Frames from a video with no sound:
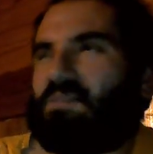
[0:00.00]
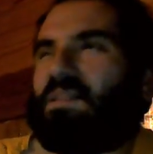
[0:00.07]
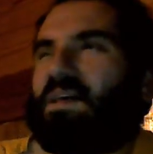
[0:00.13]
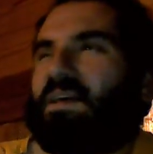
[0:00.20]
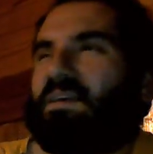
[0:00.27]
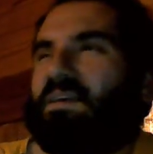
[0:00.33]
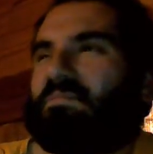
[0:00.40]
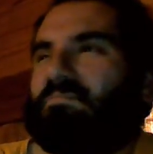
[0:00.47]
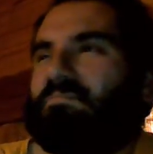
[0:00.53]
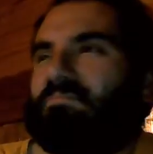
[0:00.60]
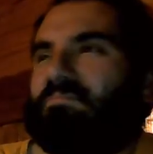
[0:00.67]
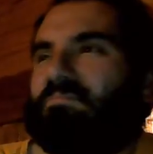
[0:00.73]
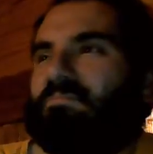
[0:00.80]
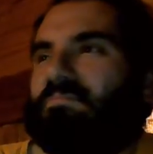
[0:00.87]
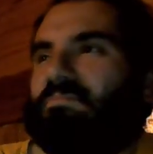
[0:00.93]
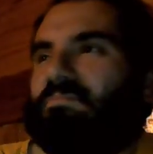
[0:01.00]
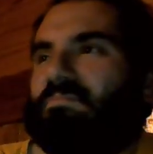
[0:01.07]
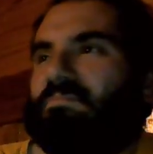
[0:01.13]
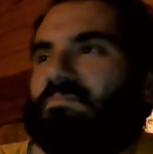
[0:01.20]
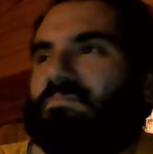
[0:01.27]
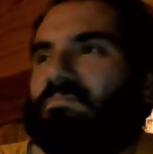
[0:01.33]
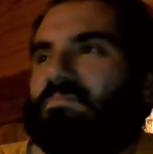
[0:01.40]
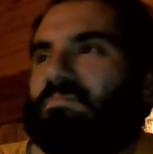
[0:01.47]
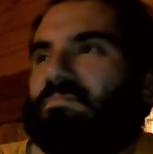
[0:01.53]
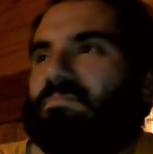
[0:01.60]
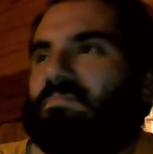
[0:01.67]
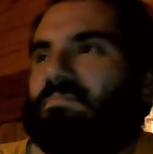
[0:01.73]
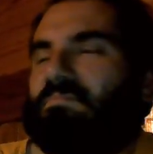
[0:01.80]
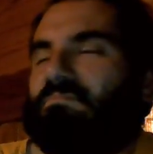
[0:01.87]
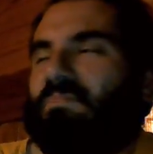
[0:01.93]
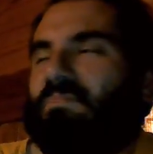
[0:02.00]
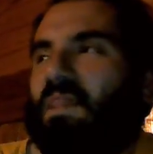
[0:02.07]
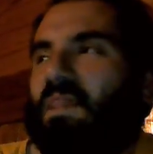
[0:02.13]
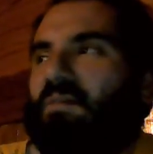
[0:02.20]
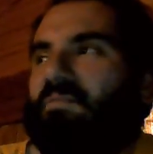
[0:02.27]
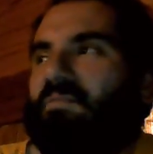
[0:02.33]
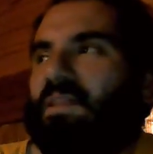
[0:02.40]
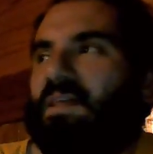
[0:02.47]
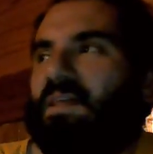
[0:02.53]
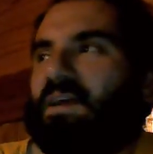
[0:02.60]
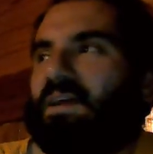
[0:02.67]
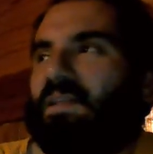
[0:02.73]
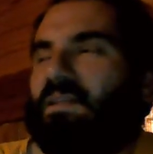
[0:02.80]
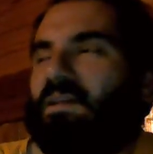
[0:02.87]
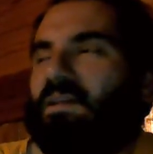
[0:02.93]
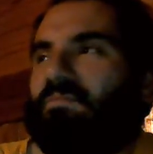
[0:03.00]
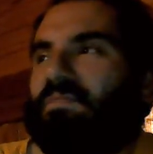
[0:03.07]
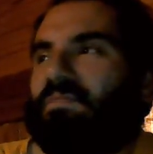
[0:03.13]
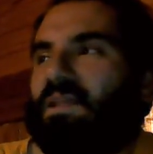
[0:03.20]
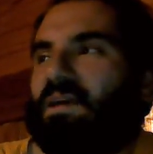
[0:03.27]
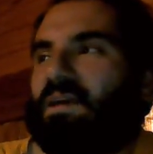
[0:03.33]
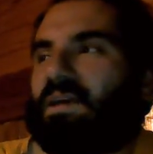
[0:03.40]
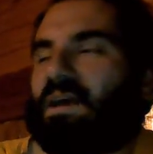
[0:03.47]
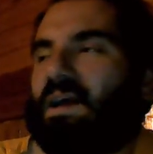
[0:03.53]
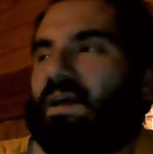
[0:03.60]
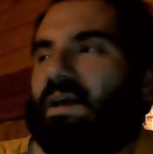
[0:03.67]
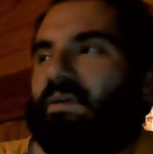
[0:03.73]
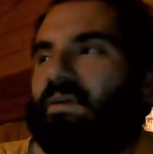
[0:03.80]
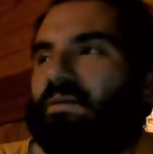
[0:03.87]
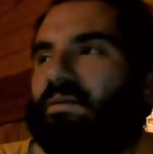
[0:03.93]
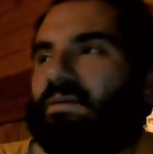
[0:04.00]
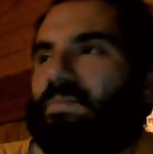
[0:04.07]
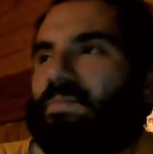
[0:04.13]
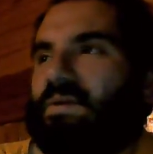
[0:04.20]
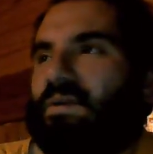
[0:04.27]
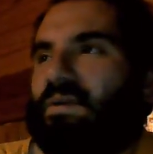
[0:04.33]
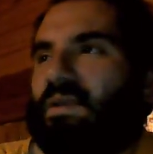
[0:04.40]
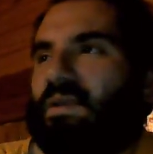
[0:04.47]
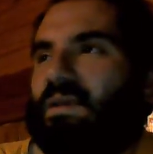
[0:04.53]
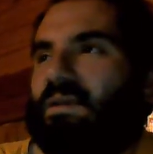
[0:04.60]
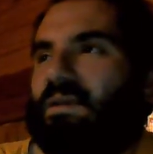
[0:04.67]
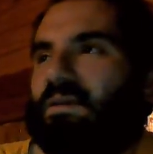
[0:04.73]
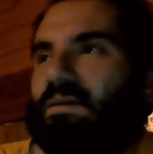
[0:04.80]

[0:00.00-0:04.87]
like love it like I loved, like, I don't know, Community.